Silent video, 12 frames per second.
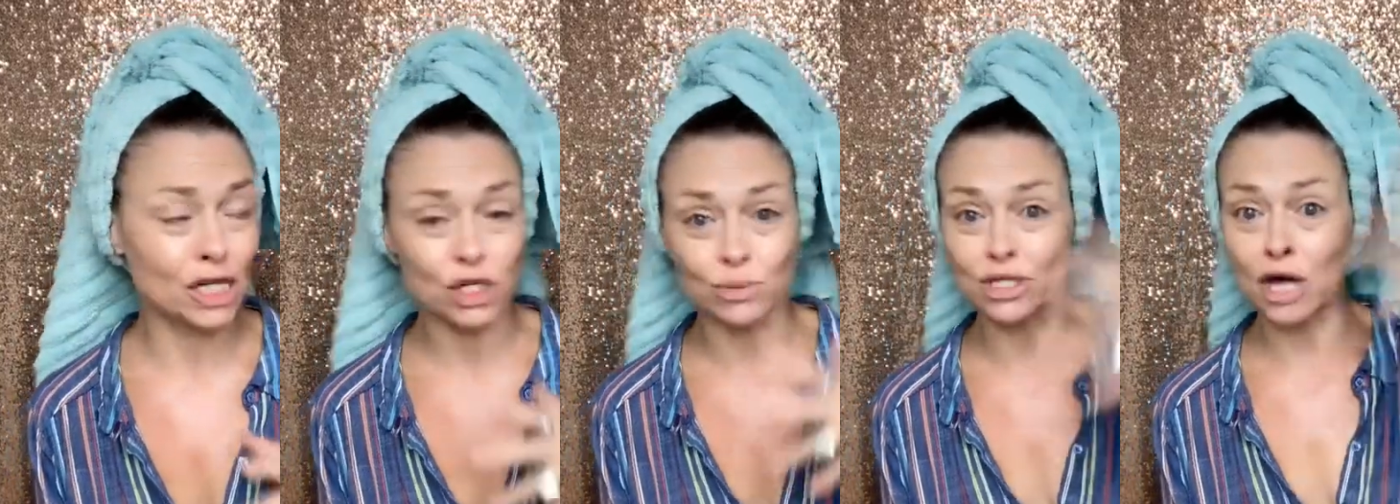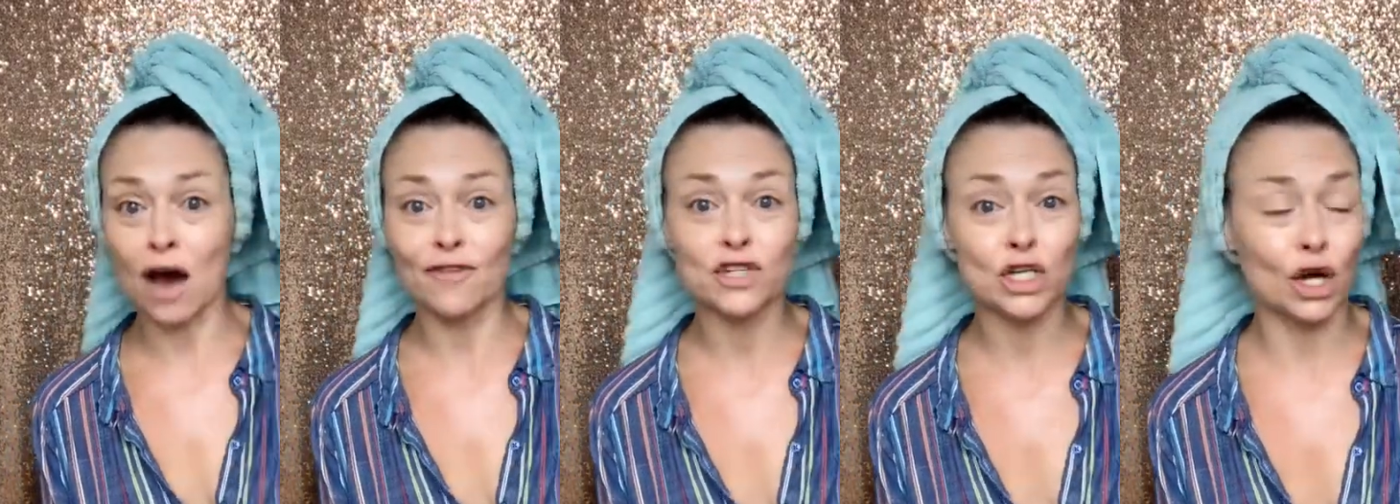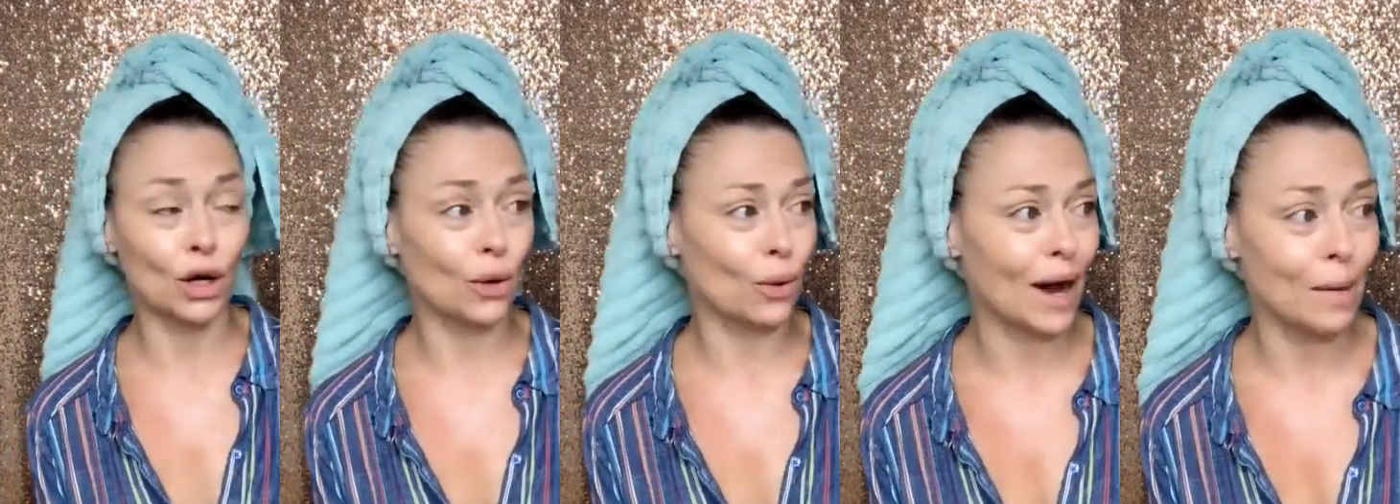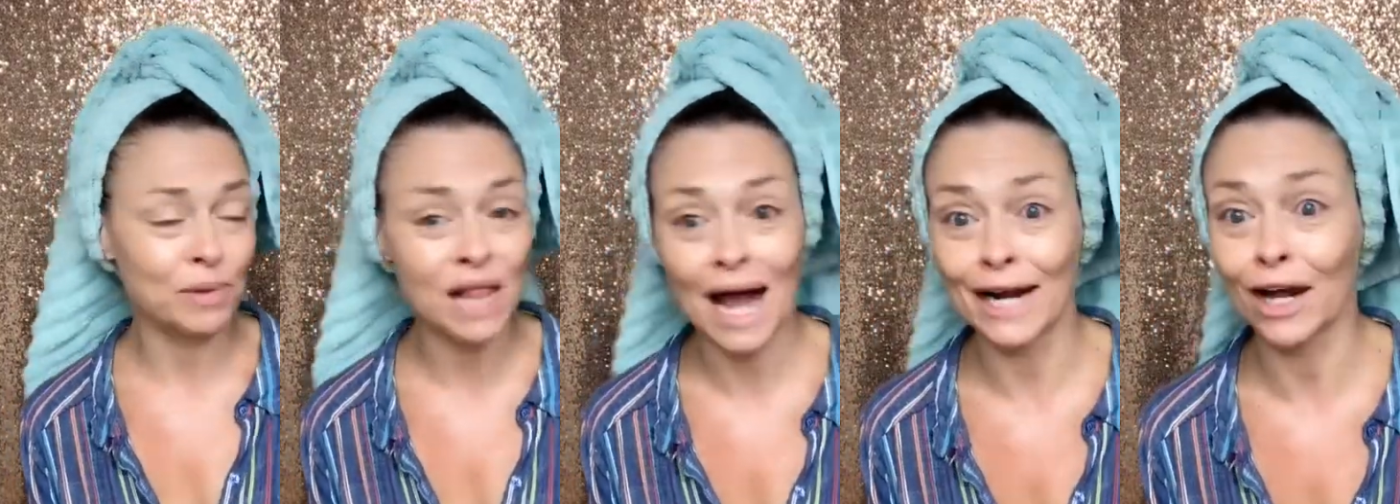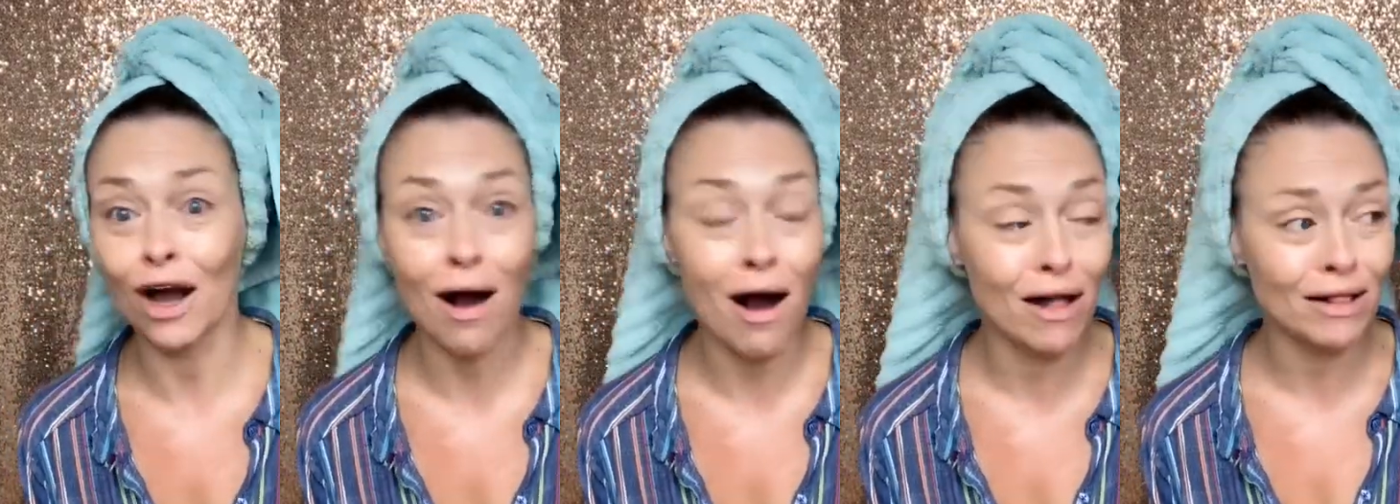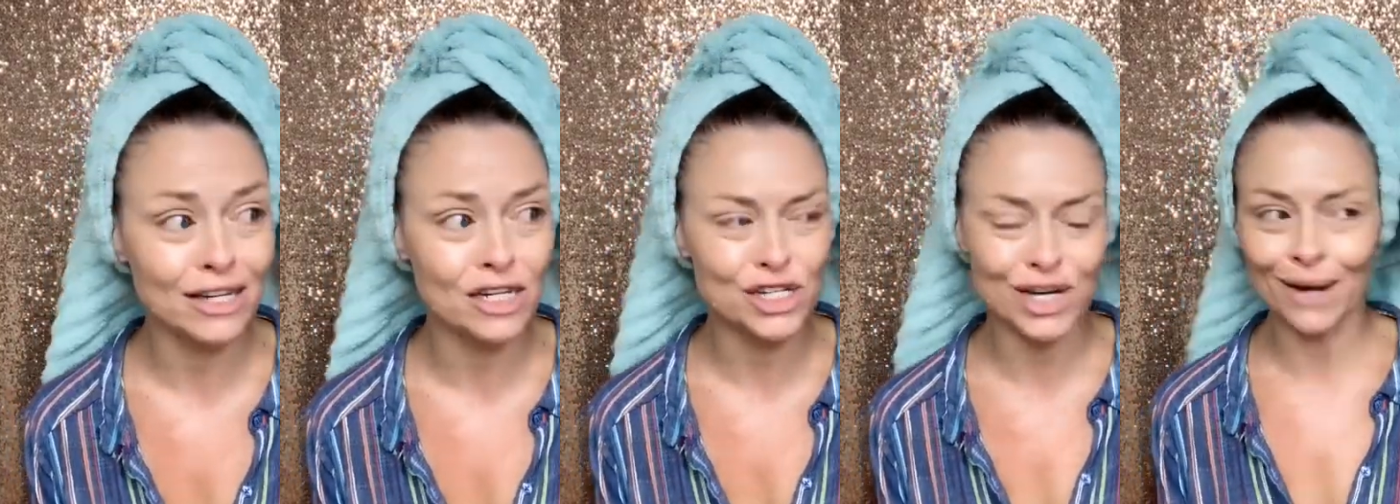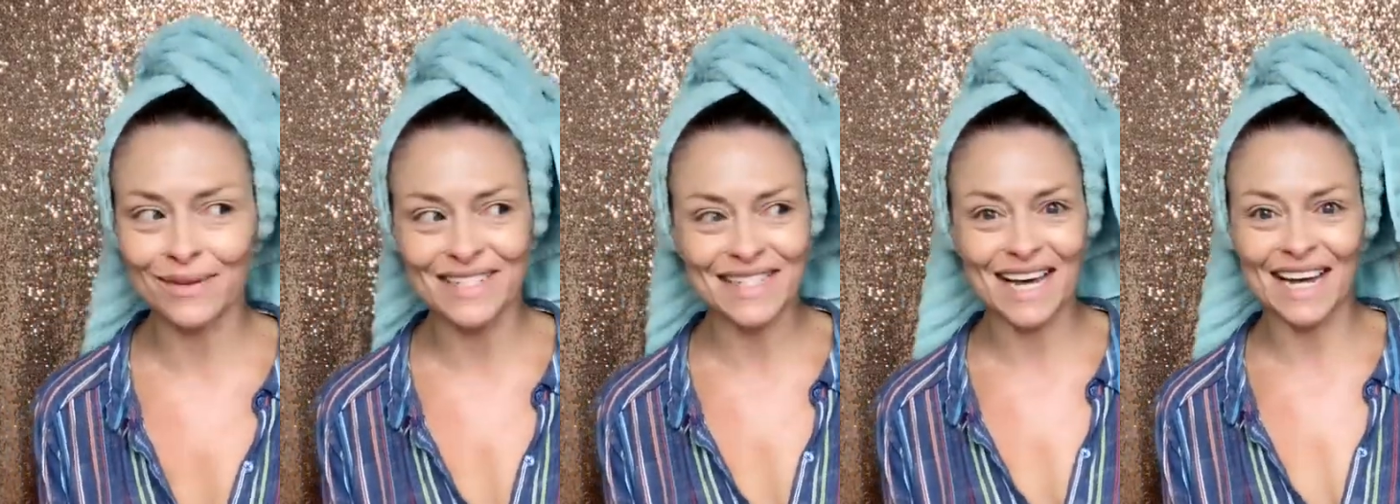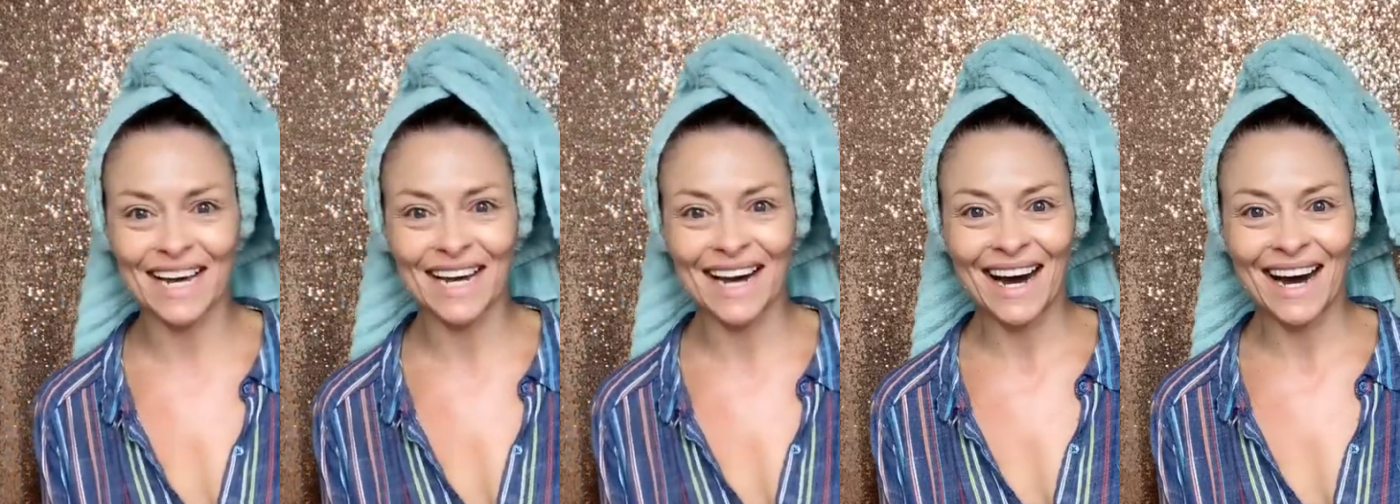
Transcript: She was off to go apply to college, and I was like,